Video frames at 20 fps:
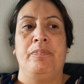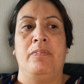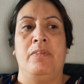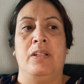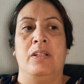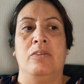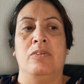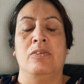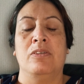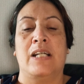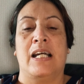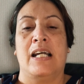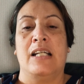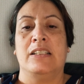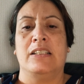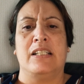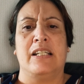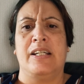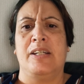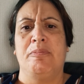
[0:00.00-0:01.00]
the Lord
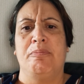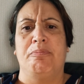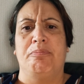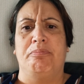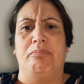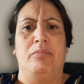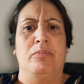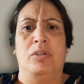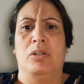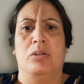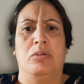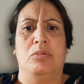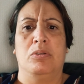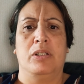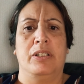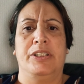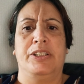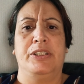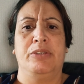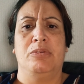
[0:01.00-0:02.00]
asked him, well,
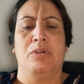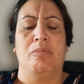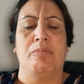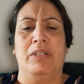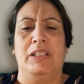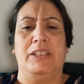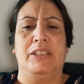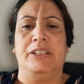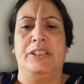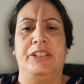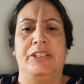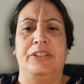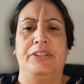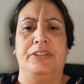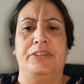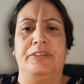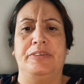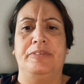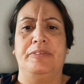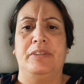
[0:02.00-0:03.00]
what do you want me to
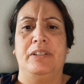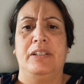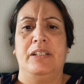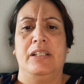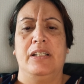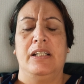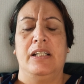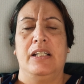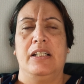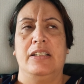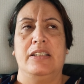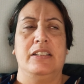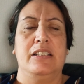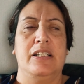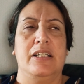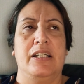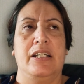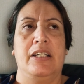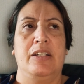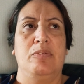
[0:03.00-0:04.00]
do? And
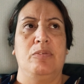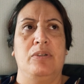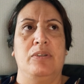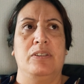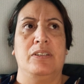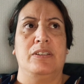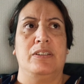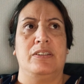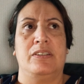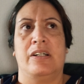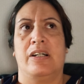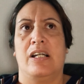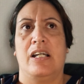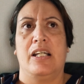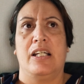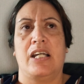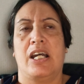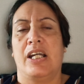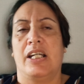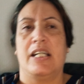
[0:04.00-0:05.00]
so he was
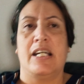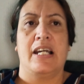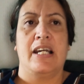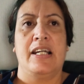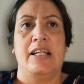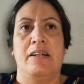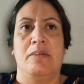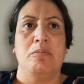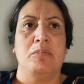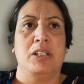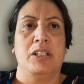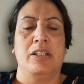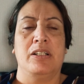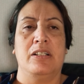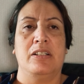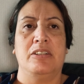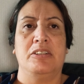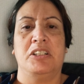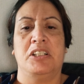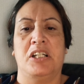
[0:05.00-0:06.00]
like, okay, I'm going
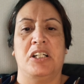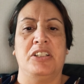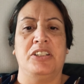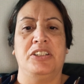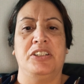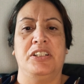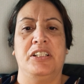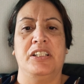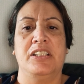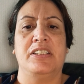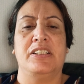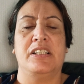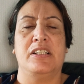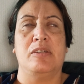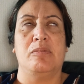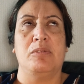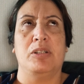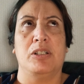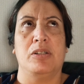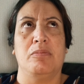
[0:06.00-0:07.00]
to go do this and
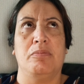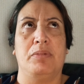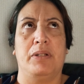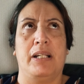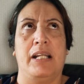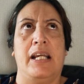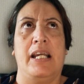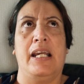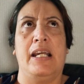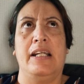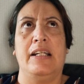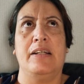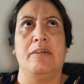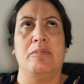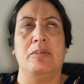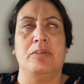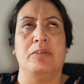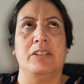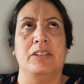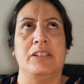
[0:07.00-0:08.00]
I'm going to plan,
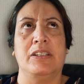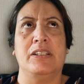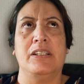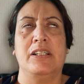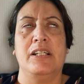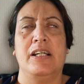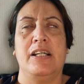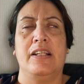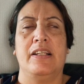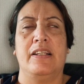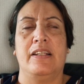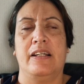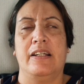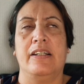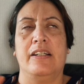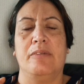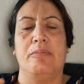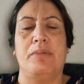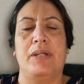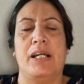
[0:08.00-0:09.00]
I'm going to
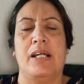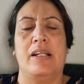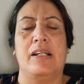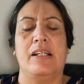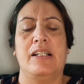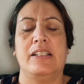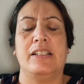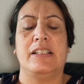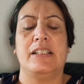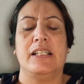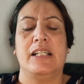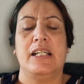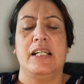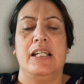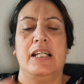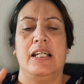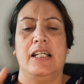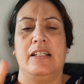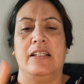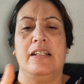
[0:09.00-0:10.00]
think about it.
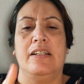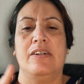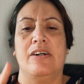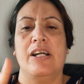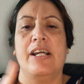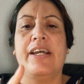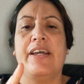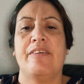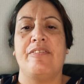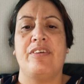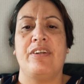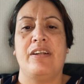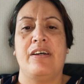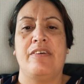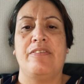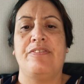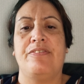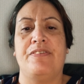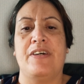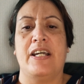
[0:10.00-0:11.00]
And then I have
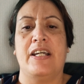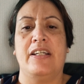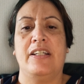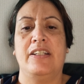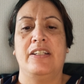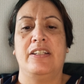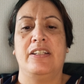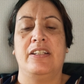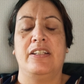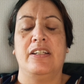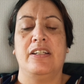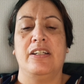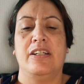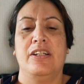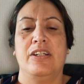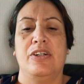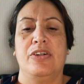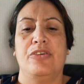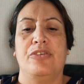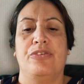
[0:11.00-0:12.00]
enough faith
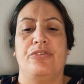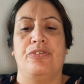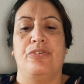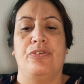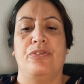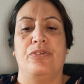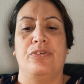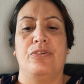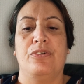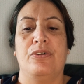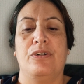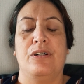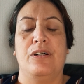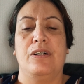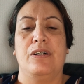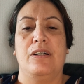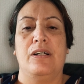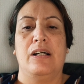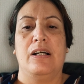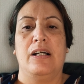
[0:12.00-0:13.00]
for
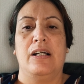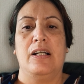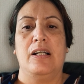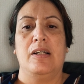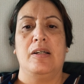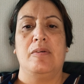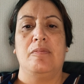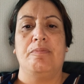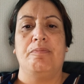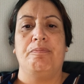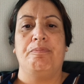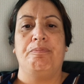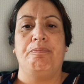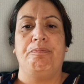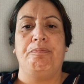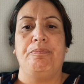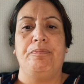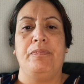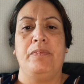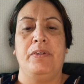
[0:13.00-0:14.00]

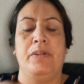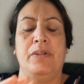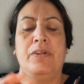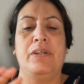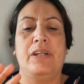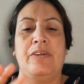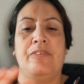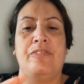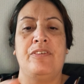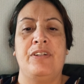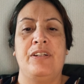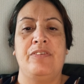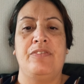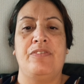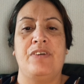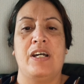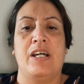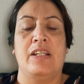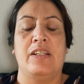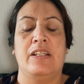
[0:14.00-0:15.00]
you, Heavenly
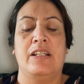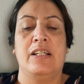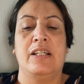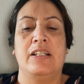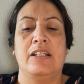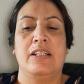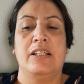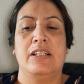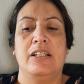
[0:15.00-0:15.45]
Father,